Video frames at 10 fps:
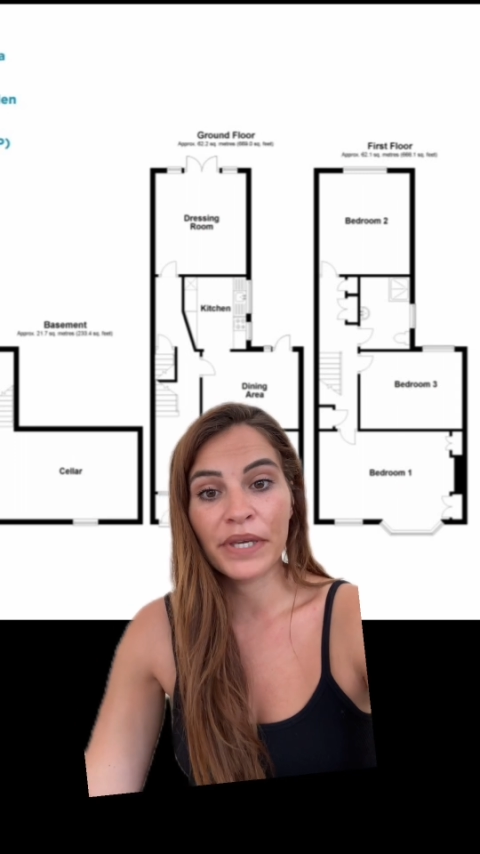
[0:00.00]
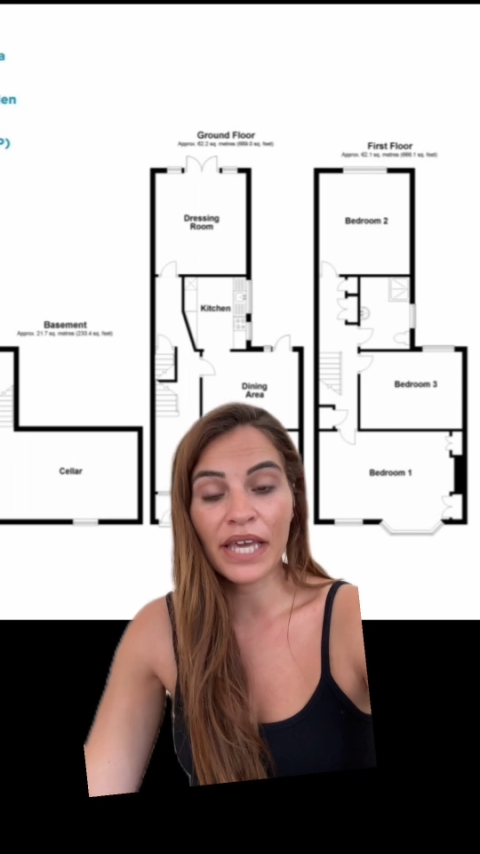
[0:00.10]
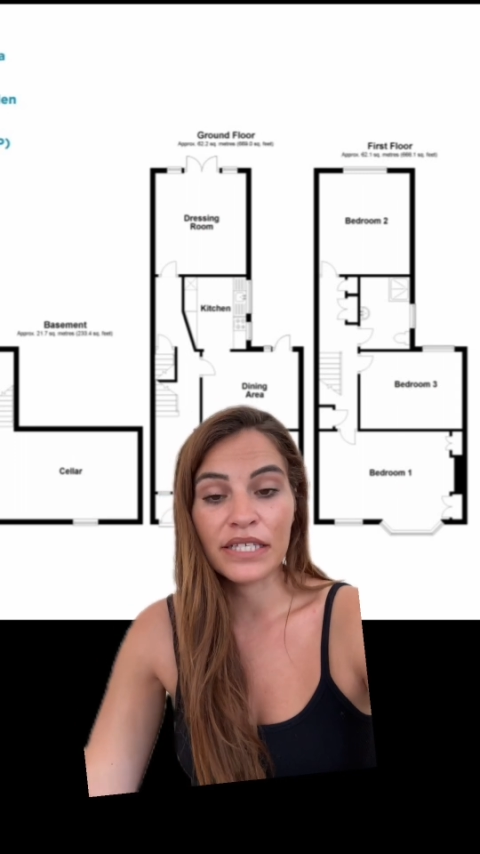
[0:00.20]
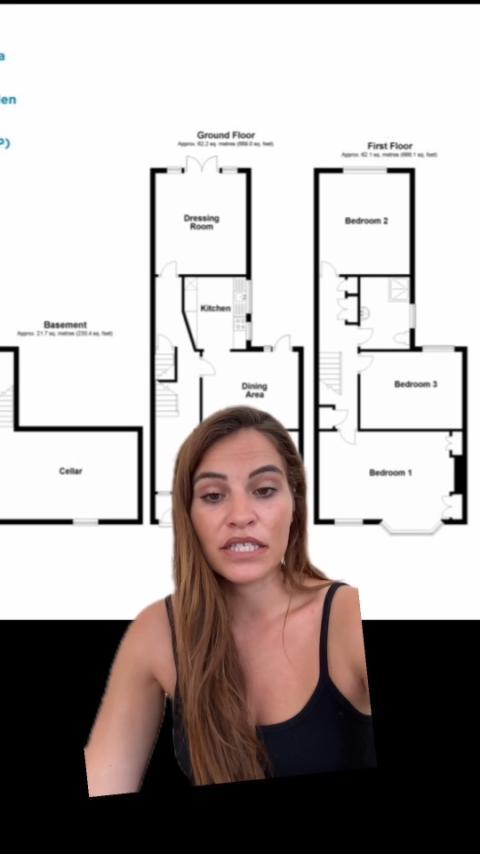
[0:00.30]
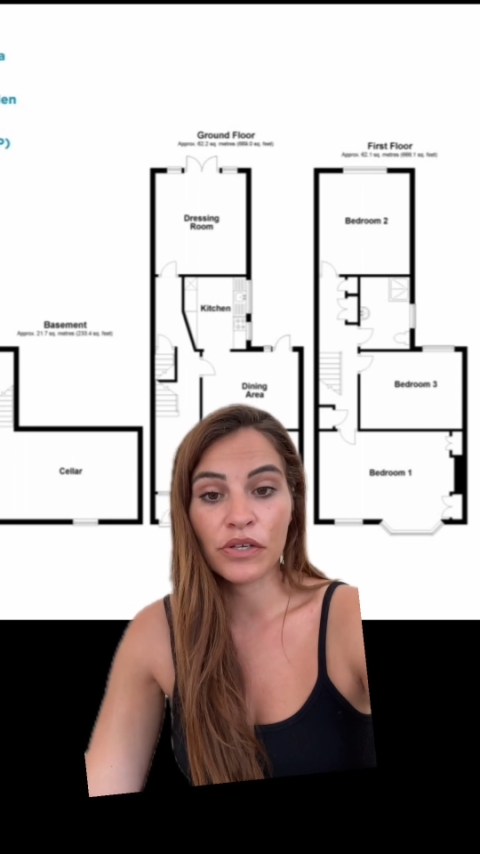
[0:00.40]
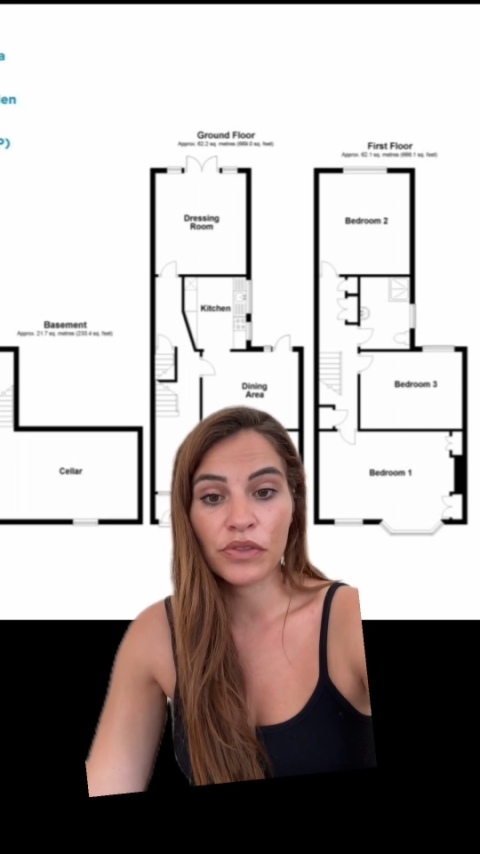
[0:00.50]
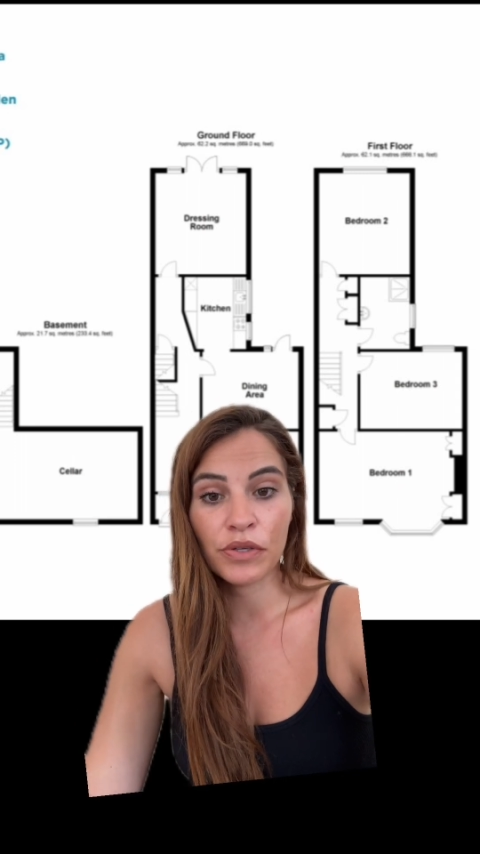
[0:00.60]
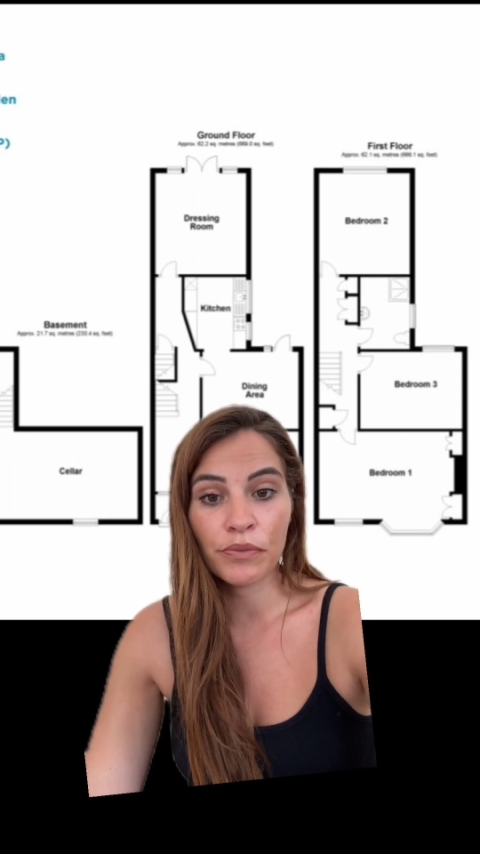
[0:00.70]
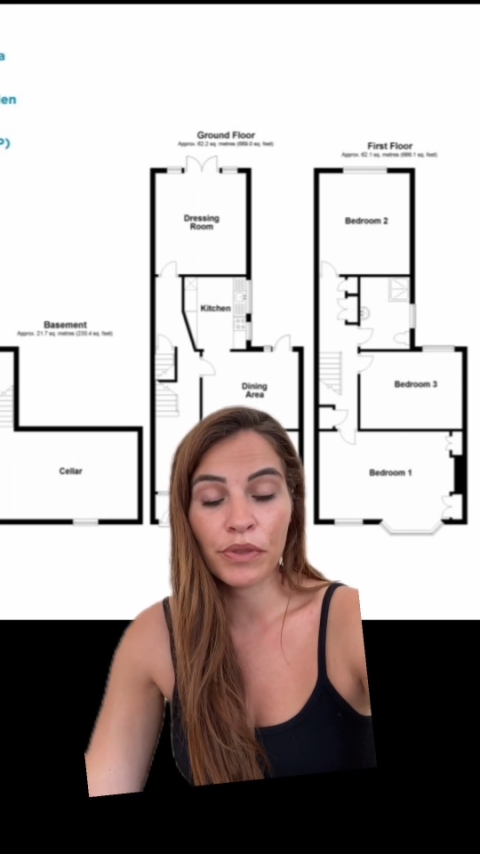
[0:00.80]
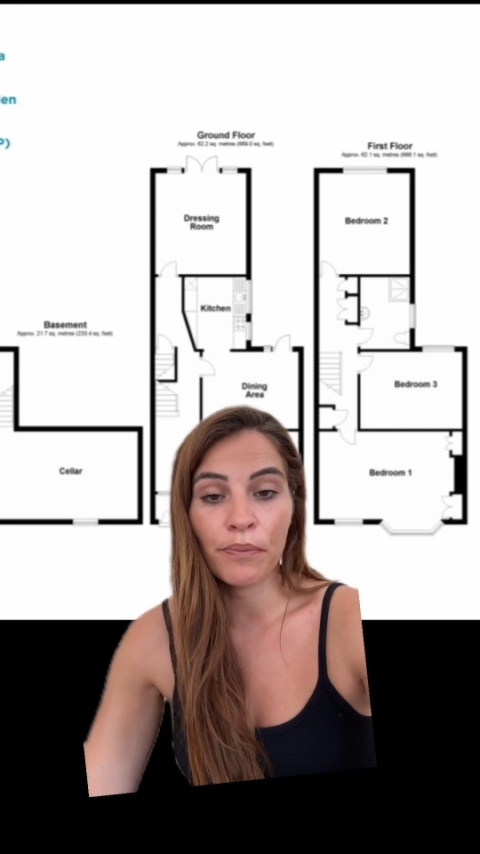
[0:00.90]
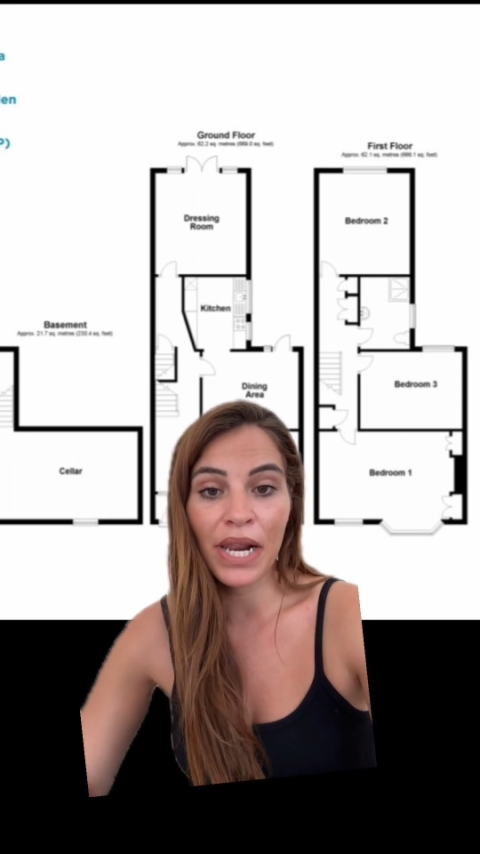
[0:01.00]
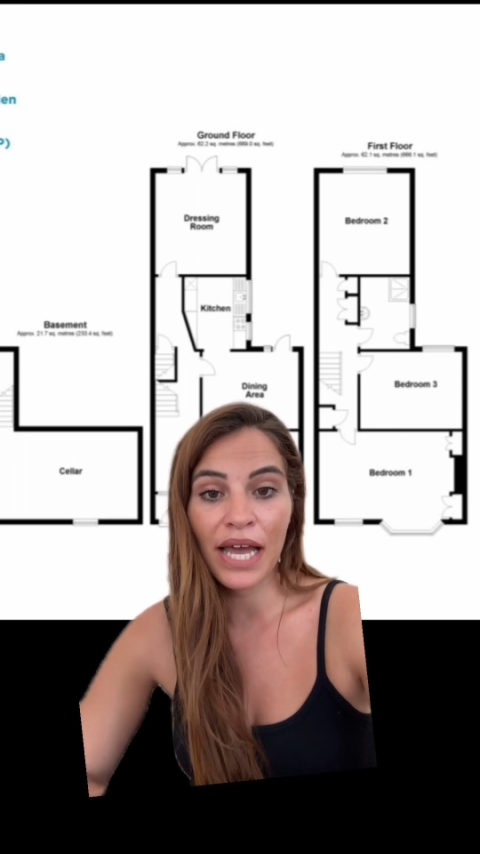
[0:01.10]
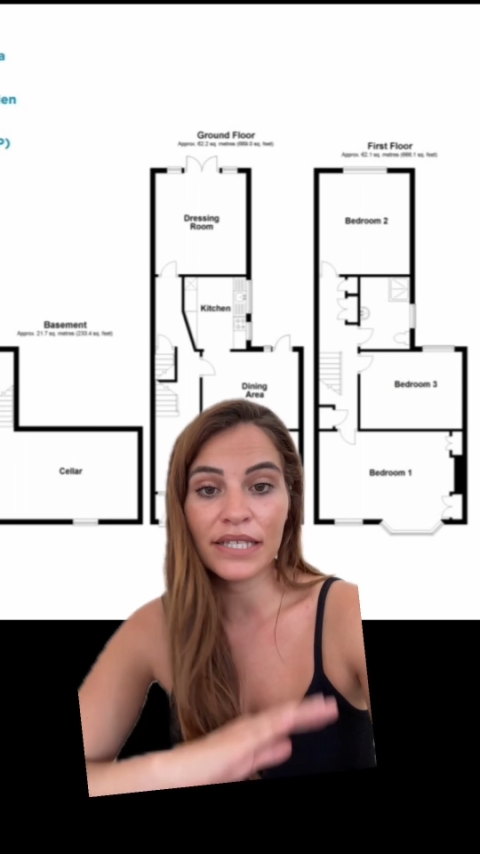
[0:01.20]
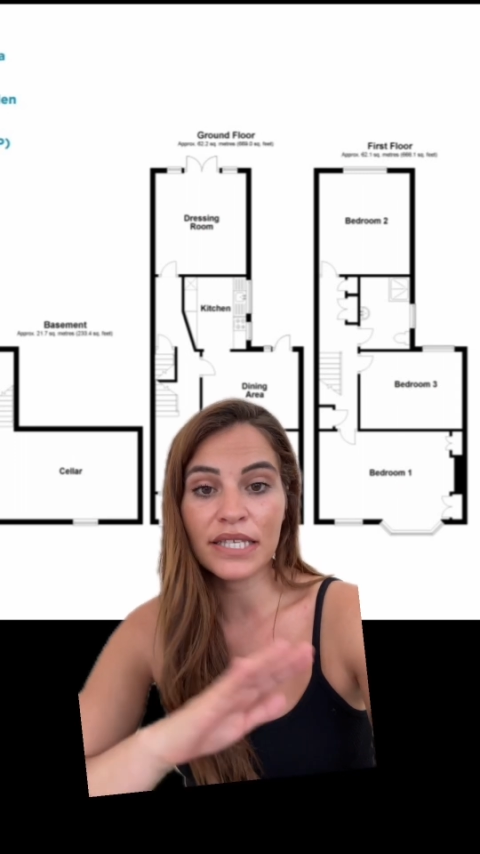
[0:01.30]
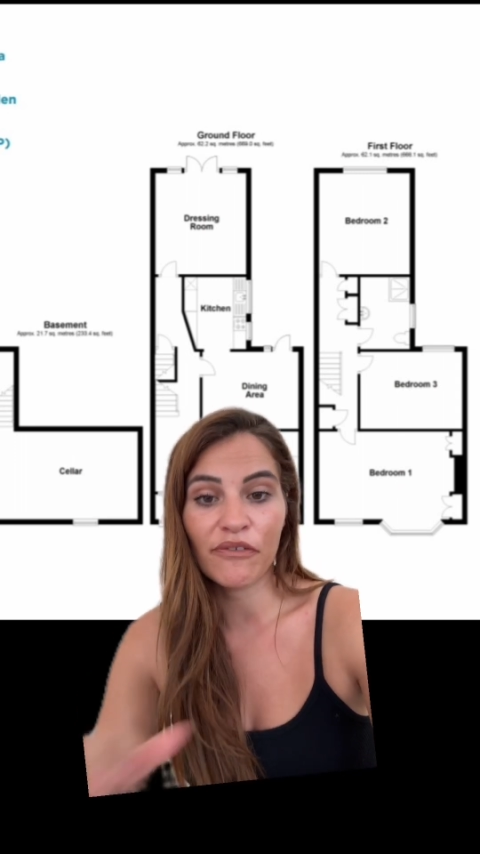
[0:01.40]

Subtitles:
yeah, so the plans